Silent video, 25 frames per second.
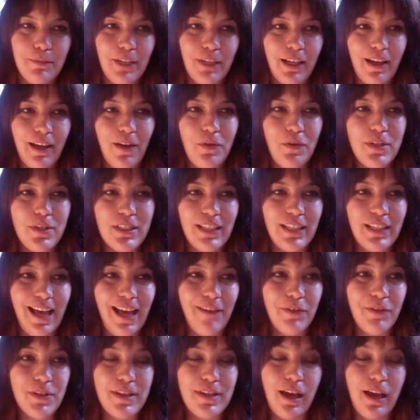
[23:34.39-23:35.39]
Like I always laugh
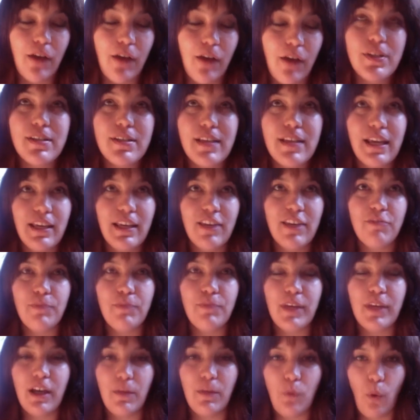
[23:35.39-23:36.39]
because I always say, give
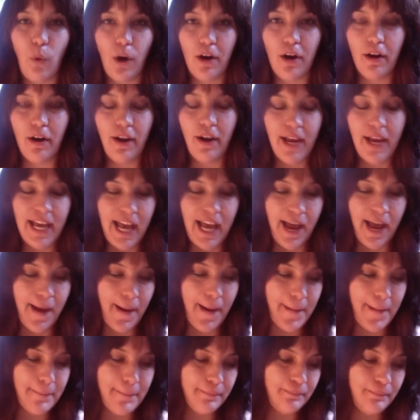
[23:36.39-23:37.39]
me a more,
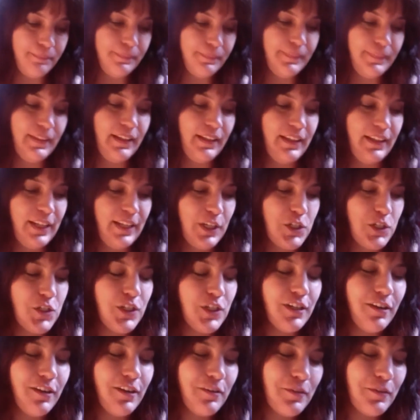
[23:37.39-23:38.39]
because um, you
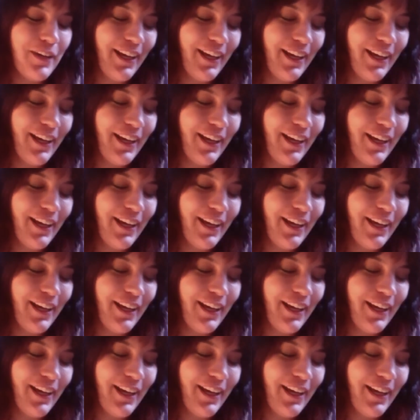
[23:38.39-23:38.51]
know,